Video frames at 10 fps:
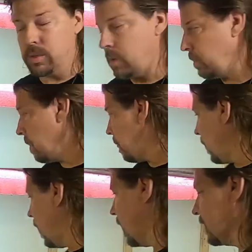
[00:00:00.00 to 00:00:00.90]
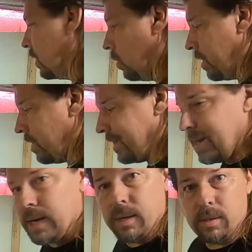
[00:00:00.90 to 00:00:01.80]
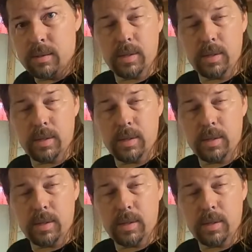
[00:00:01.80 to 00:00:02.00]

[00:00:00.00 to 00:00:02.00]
So what do you need